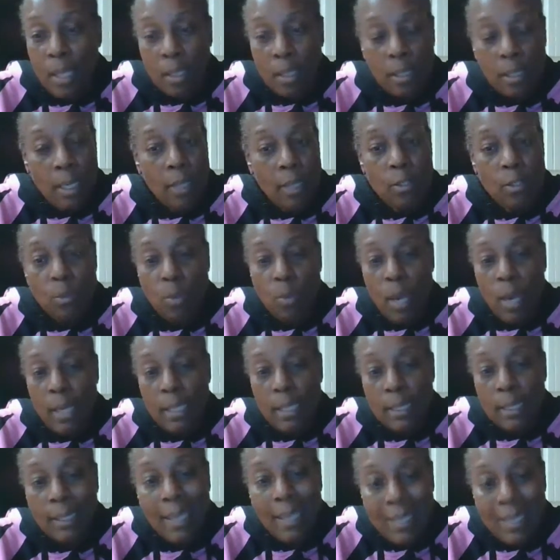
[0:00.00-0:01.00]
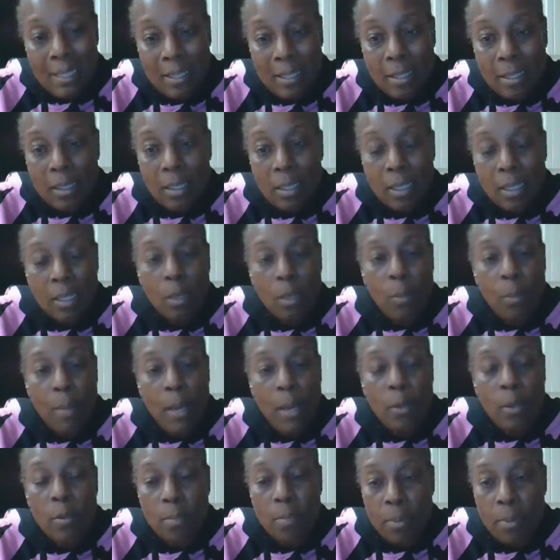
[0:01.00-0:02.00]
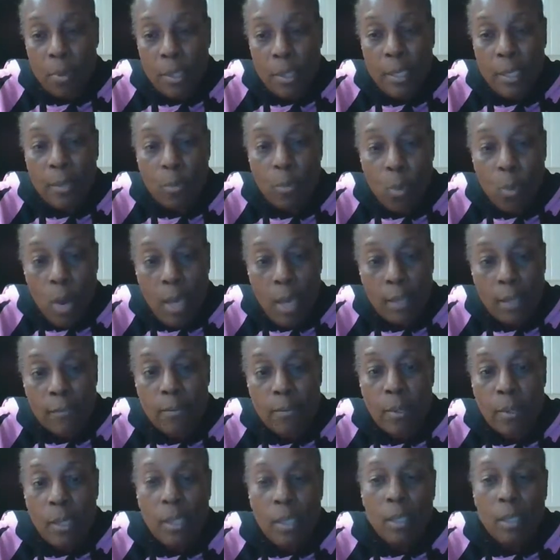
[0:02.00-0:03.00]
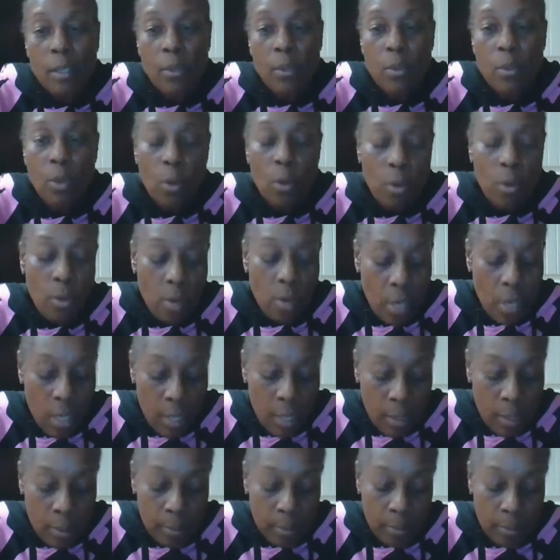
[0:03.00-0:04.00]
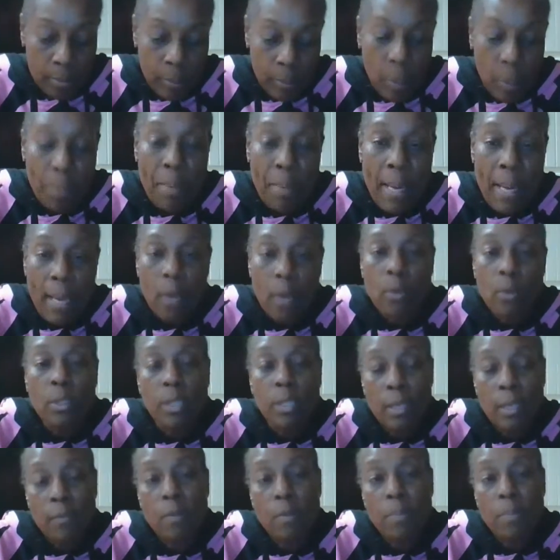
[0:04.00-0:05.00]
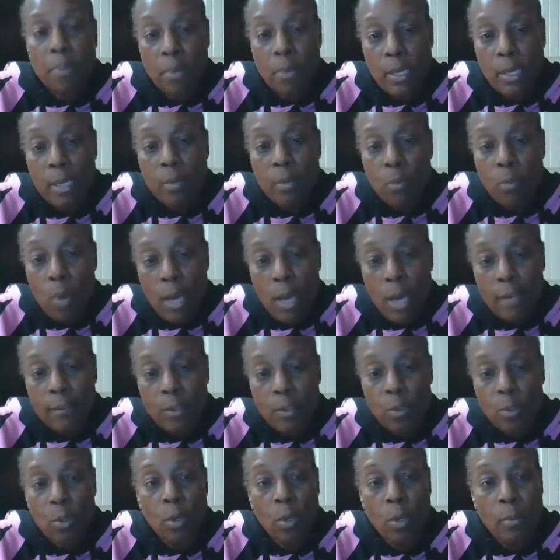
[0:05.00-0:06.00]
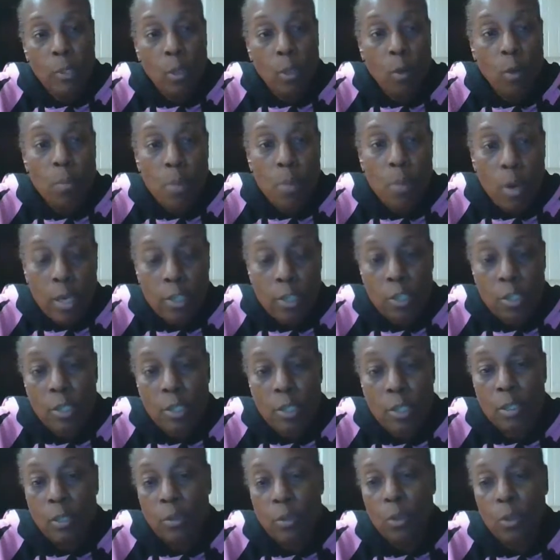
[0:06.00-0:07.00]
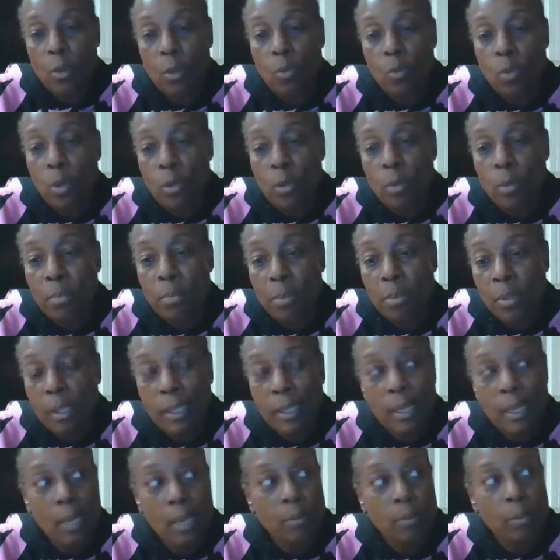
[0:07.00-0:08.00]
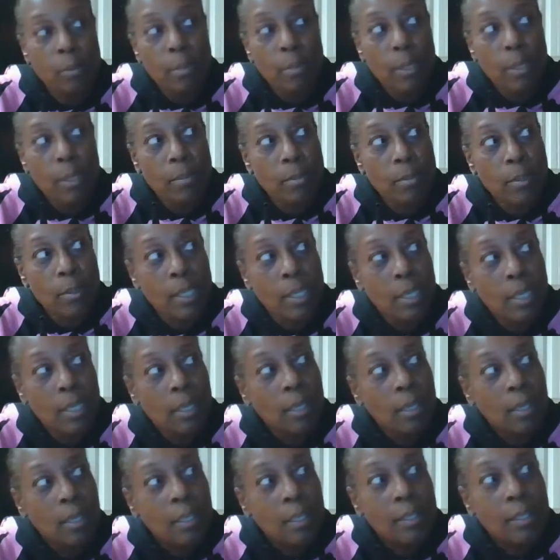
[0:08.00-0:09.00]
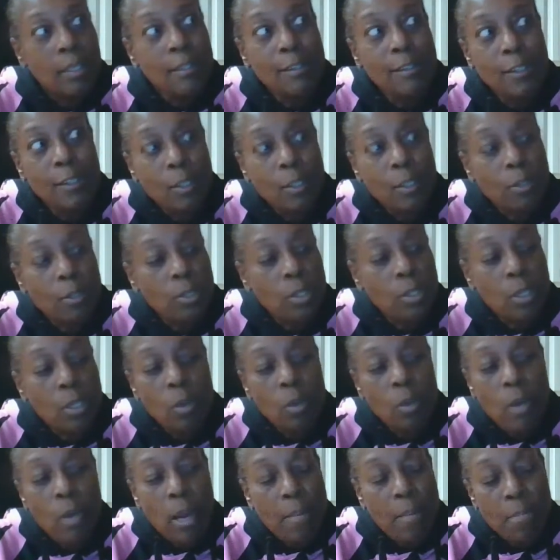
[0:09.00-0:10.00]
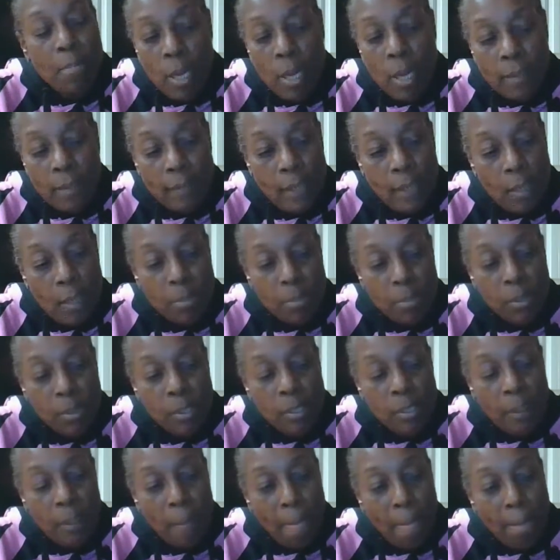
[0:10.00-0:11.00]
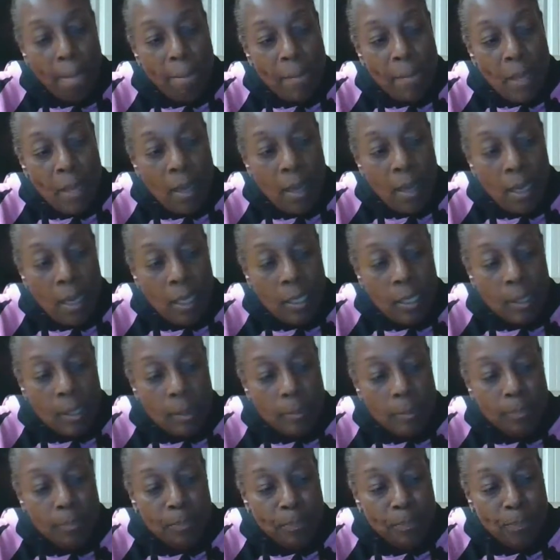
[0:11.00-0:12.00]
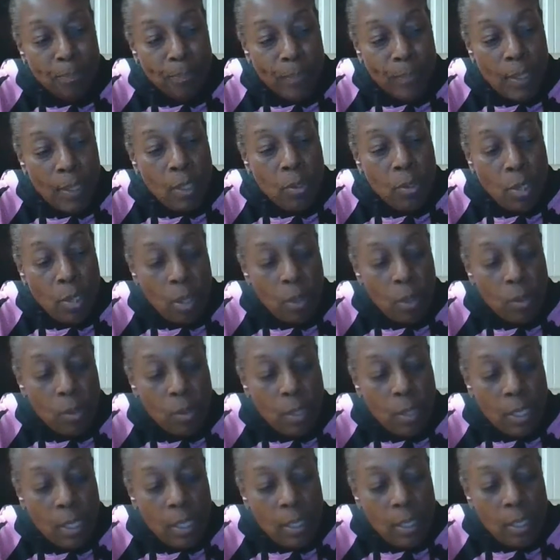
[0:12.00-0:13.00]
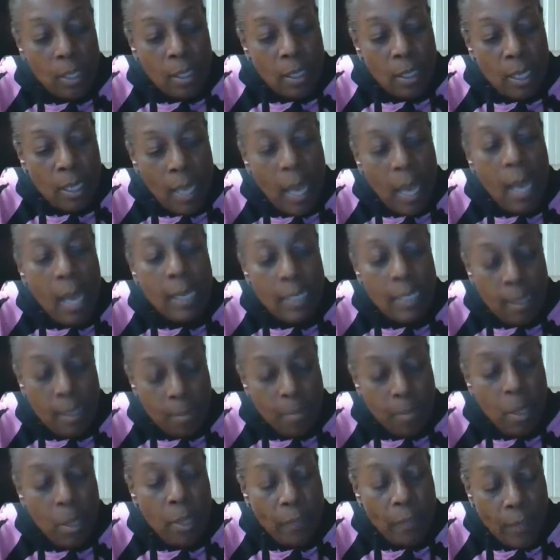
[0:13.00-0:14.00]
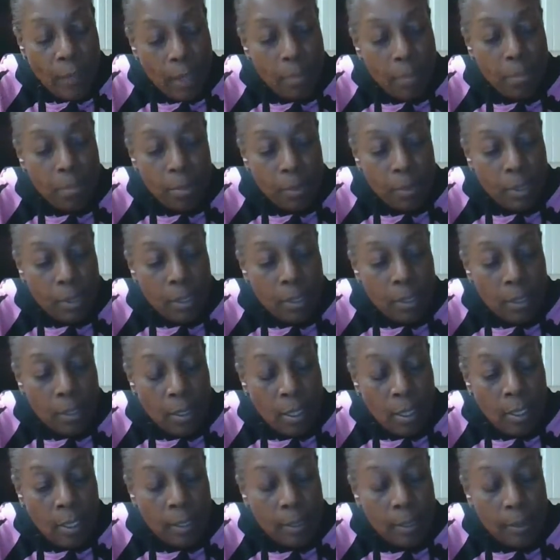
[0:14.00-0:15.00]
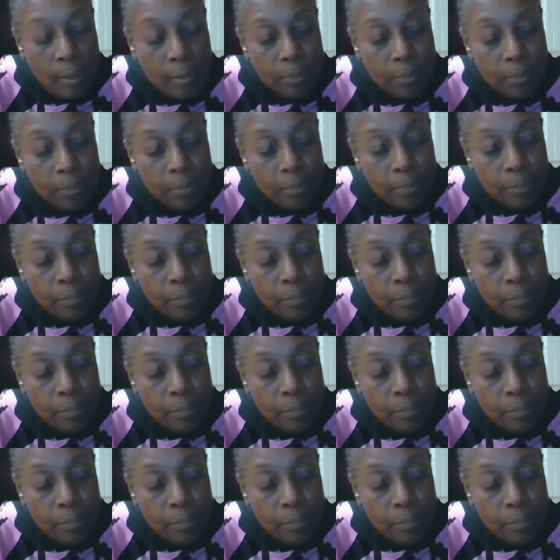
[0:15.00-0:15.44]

that's right, and that's the thing about a praying wife. The power of a praying wife. Stormy O'Martian, wrote a book, and I remember years ago I bought that book. um you know I had bought that book, to